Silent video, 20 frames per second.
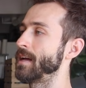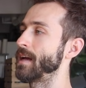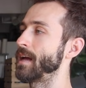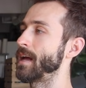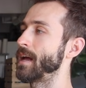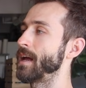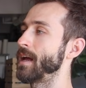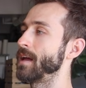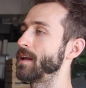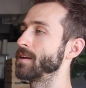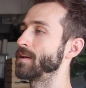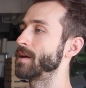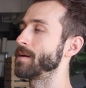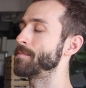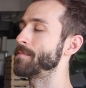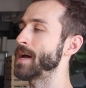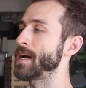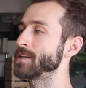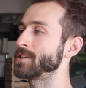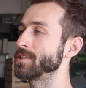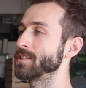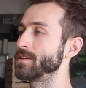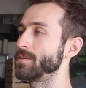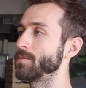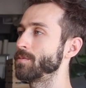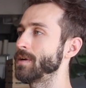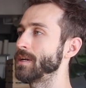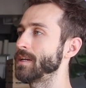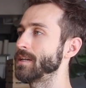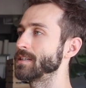And imagine
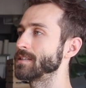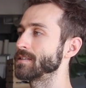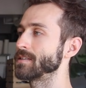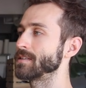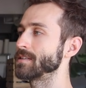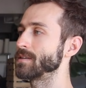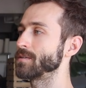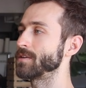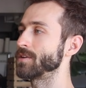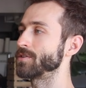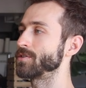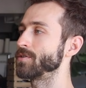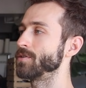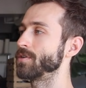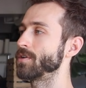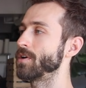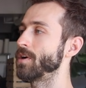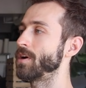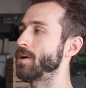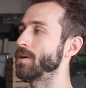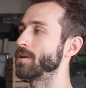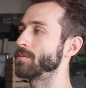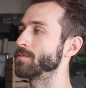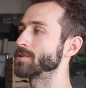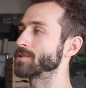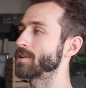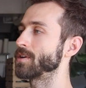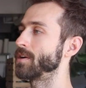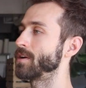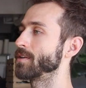the tool call
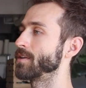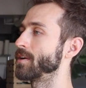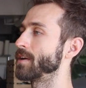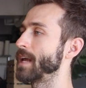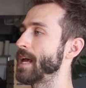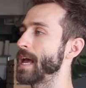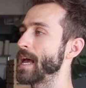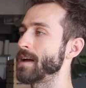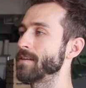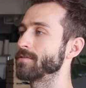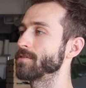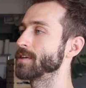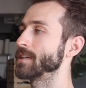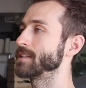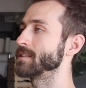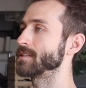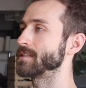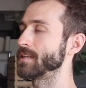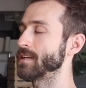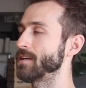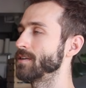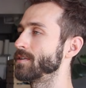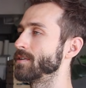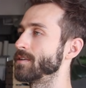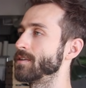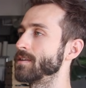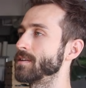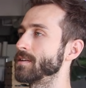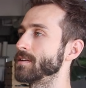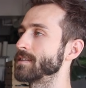was called on every
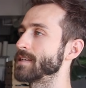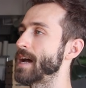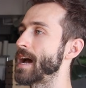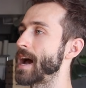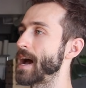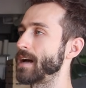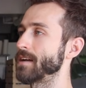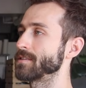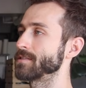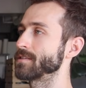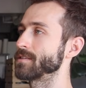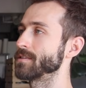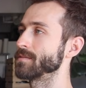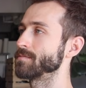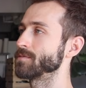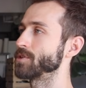single task.